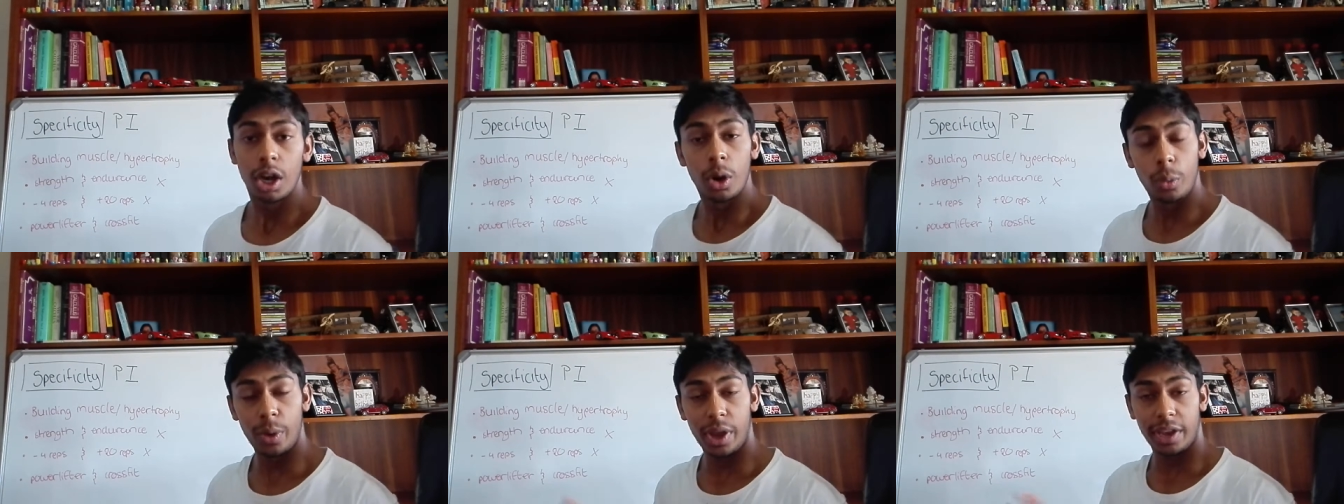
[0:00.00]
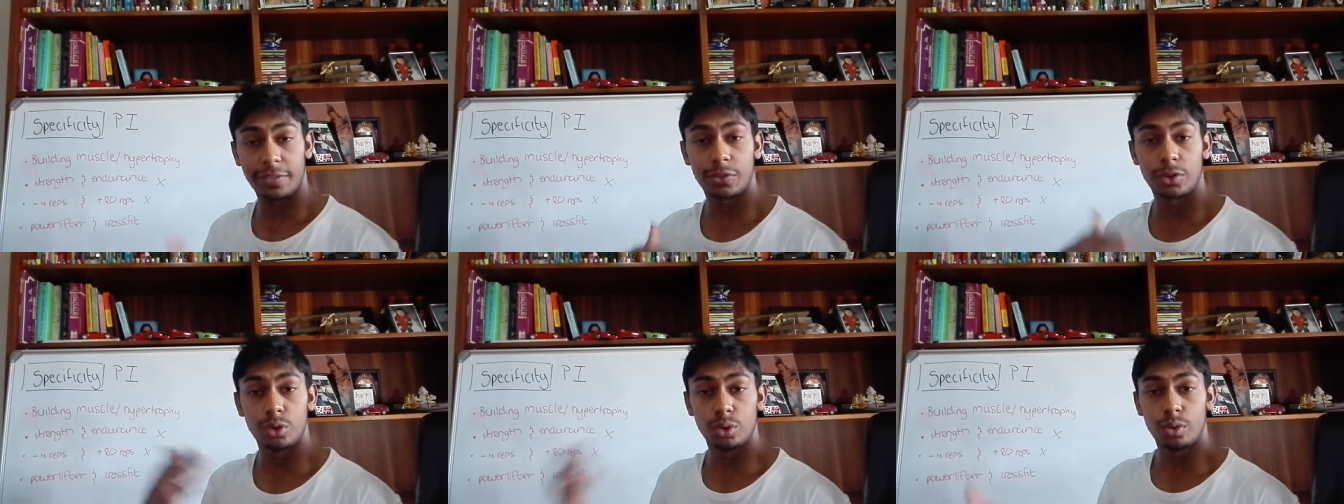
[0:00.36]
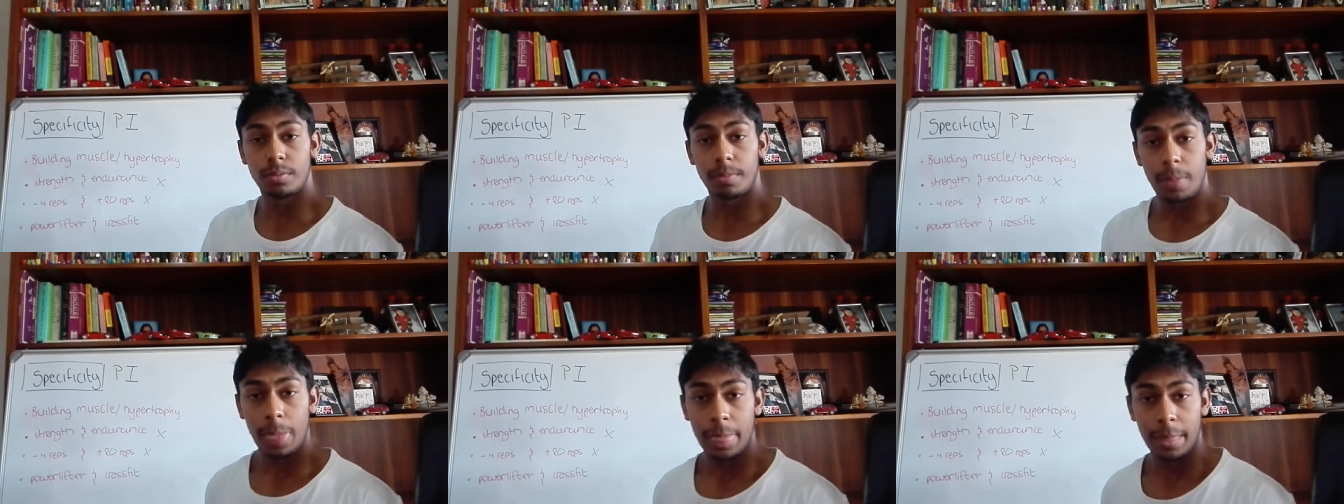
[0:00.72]
We have to
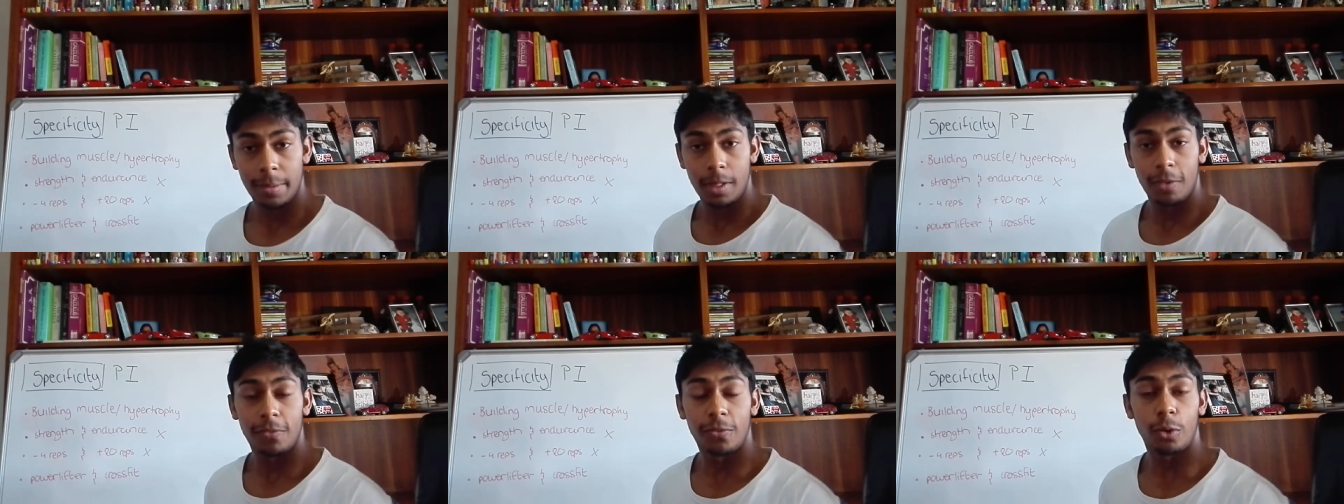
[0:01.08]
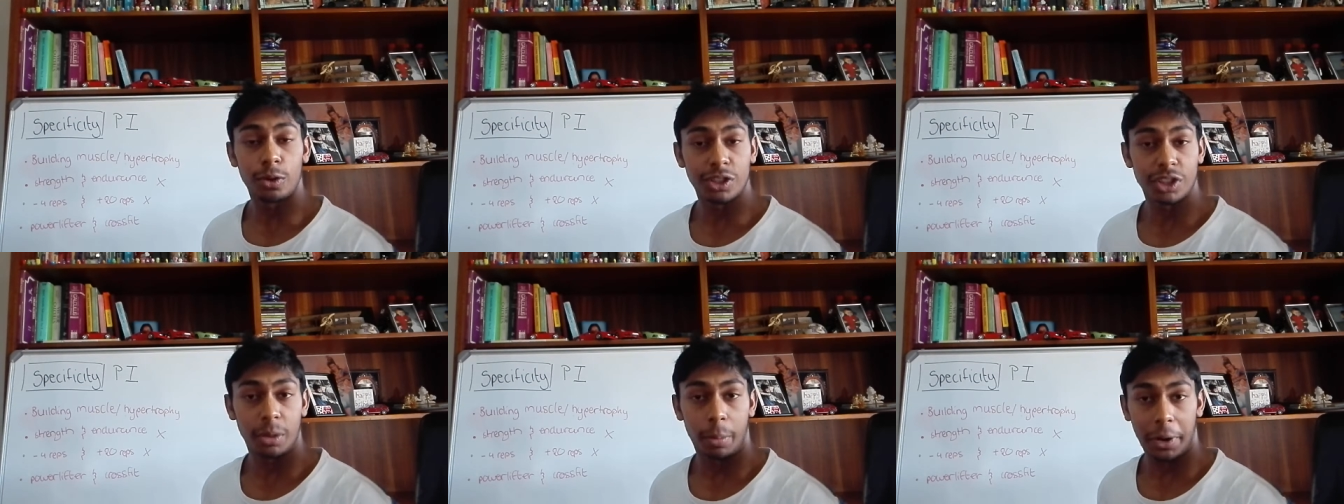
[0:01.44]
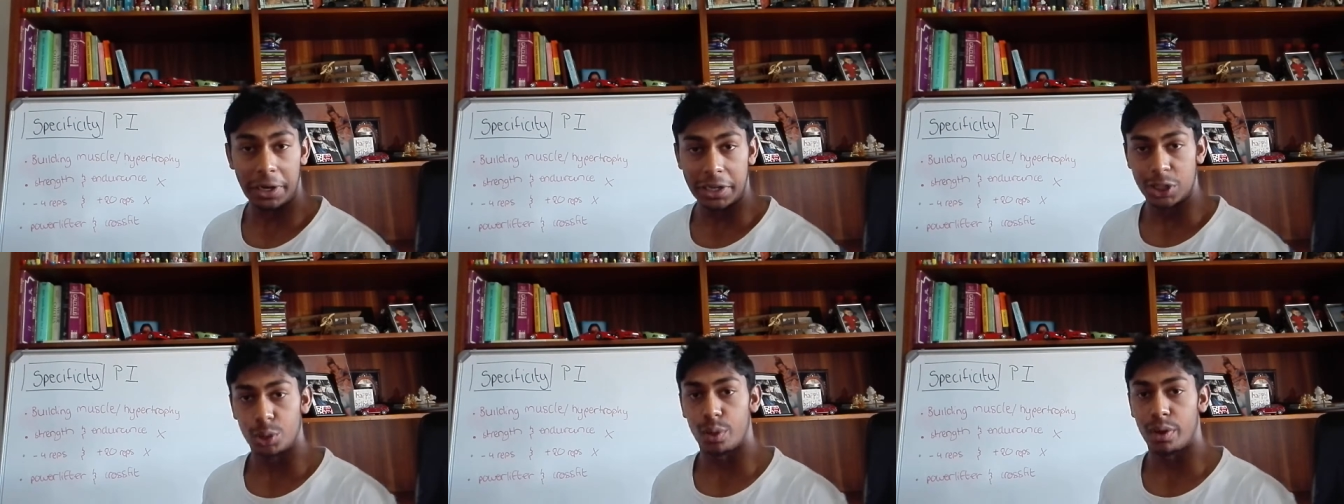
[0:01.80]
force the
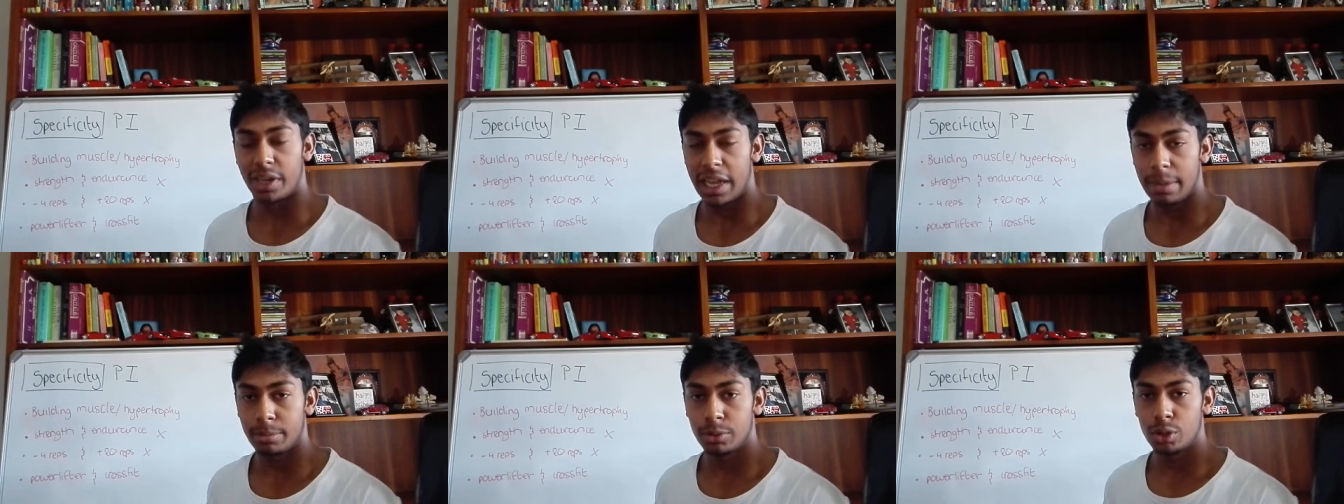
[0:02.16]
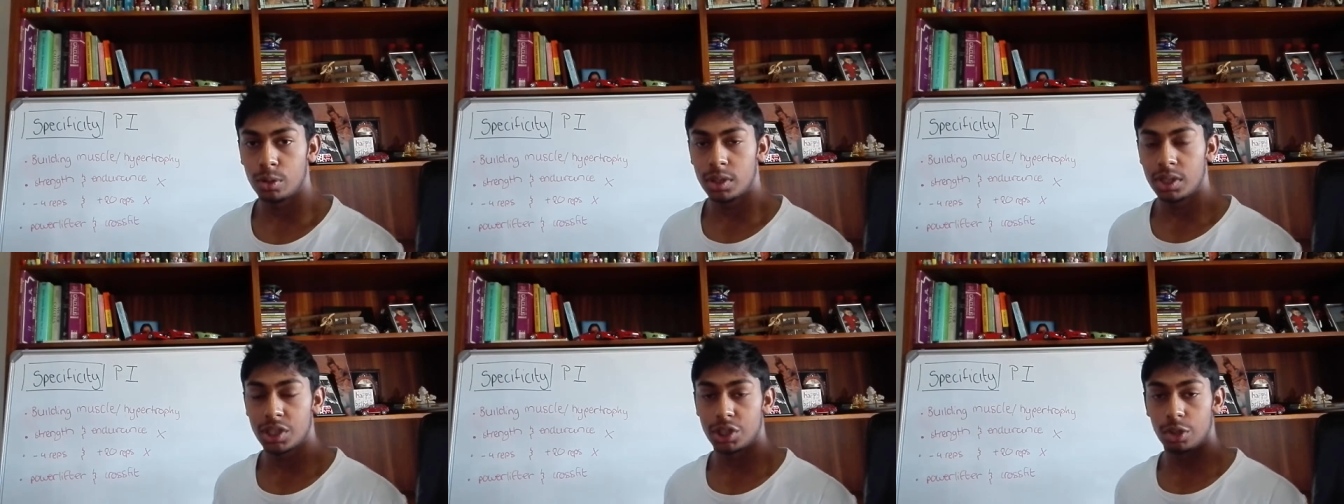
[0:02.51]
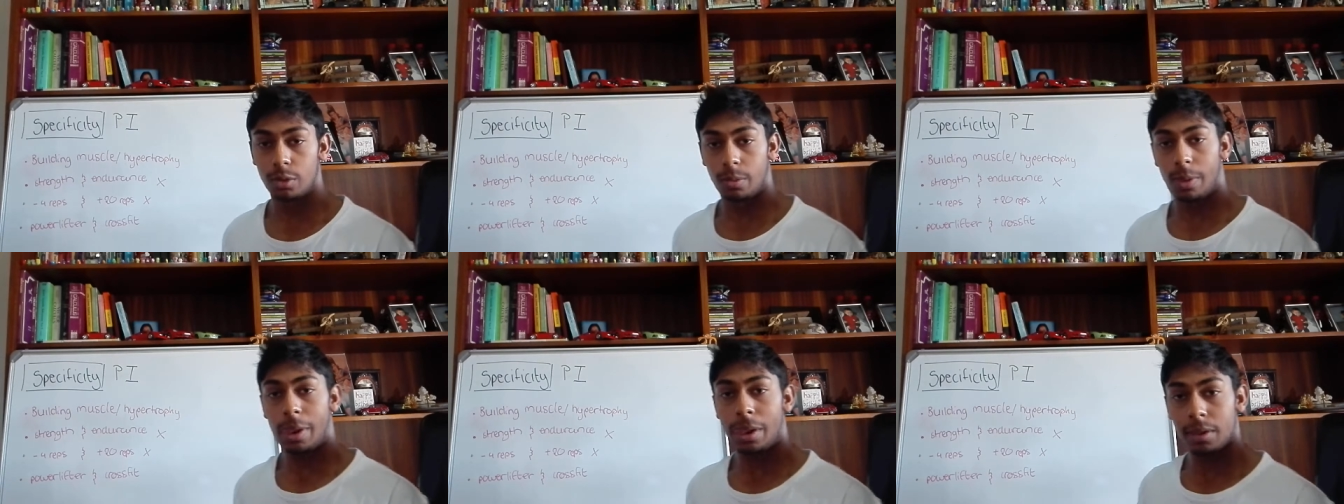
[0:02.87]
body to adapt to it.
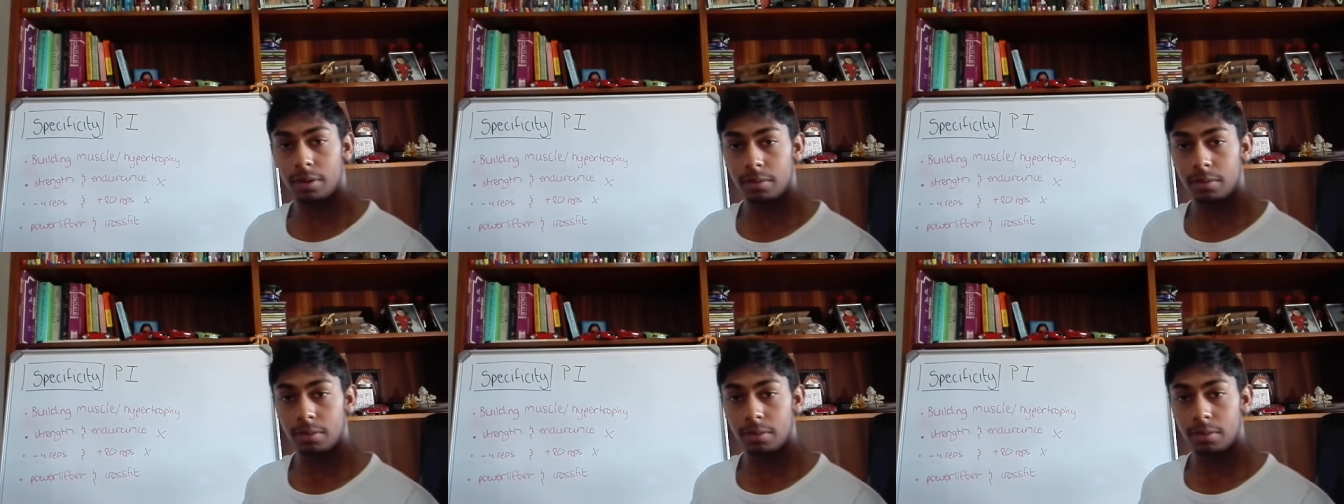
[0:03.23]
So